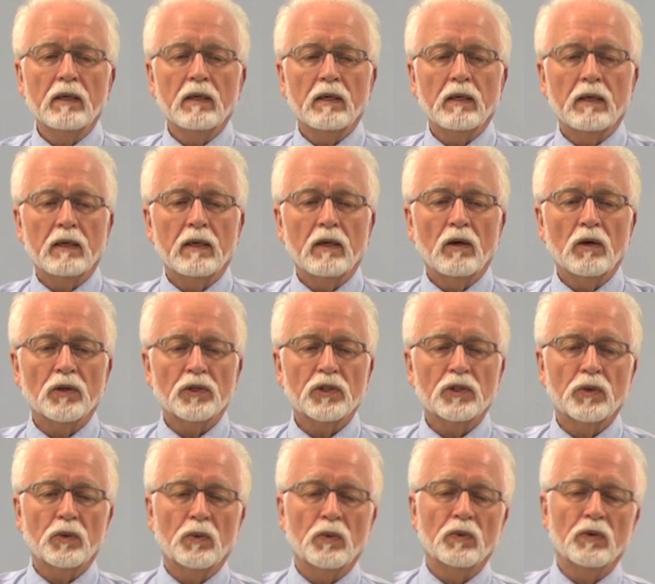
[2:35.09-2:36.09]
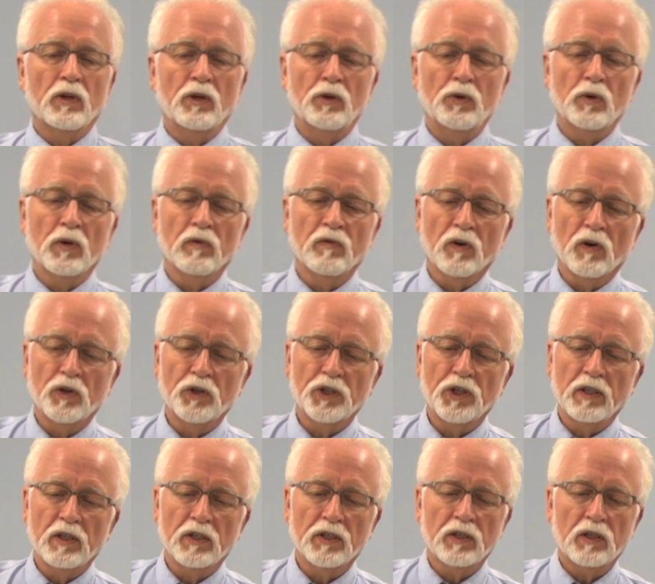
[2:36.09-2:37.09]
Uh, also, the newer
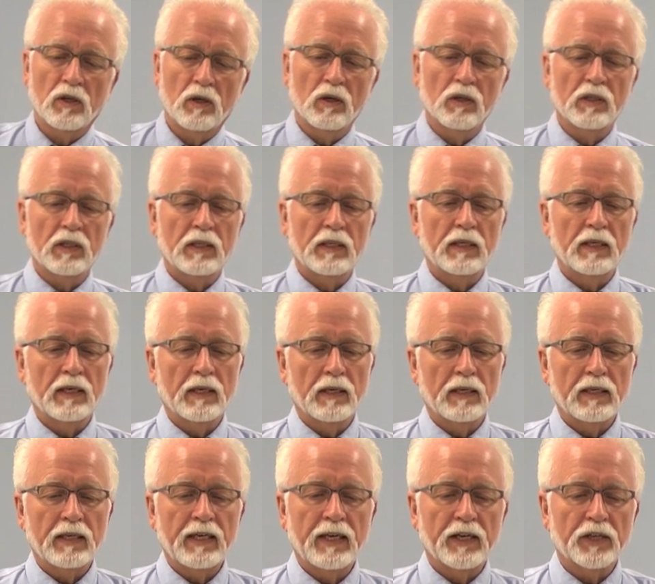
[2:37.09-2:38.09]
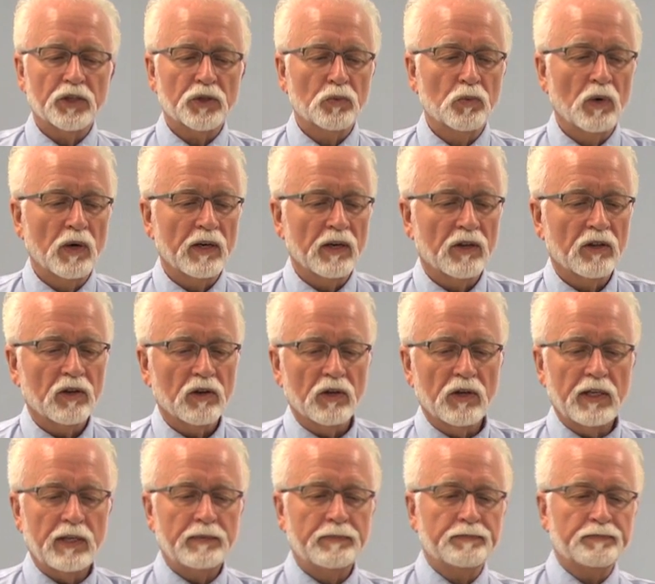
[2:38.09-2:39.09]
version is called the uh, ES
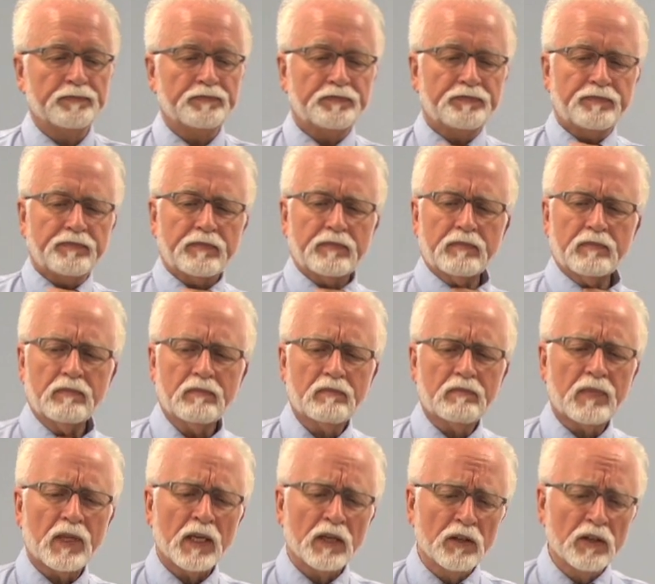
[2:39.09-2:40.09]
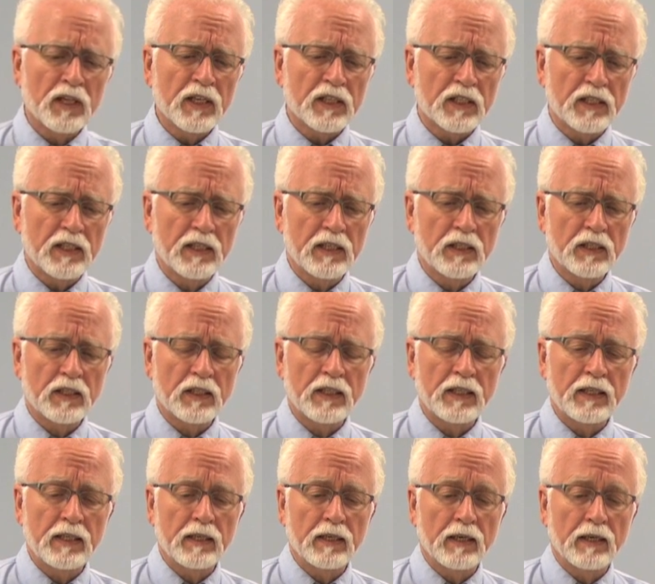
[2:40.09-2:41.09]
130. This is
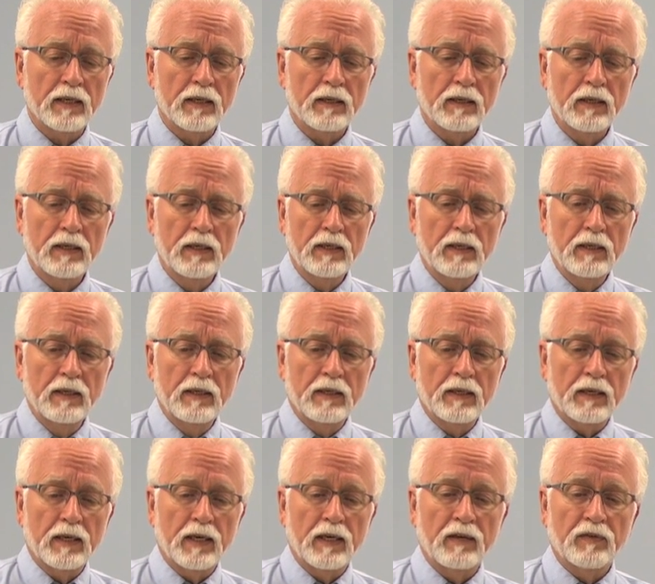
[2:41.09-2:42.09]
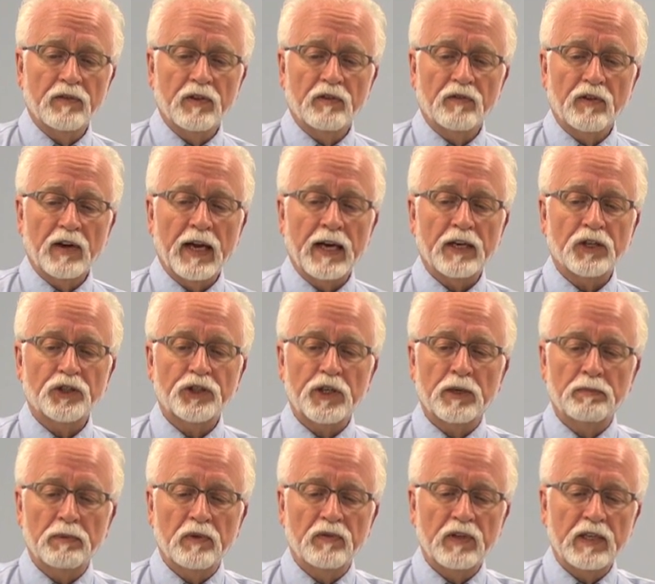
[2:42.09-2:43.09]
the uh, kind of the
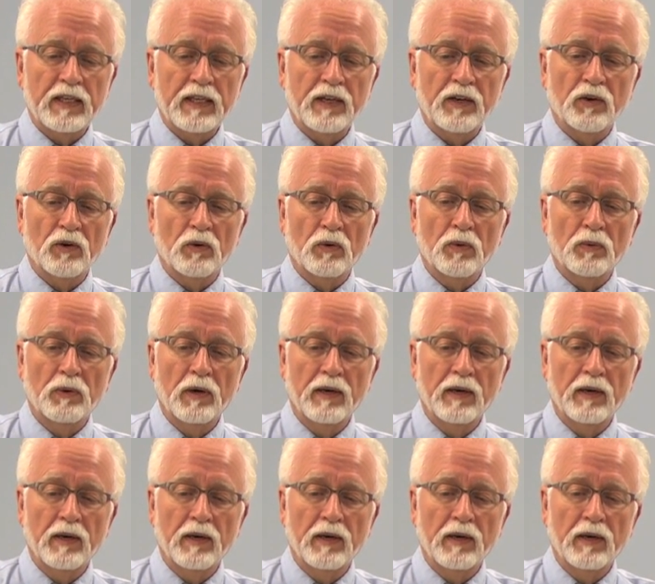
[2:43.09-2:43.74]
flagship of the ITO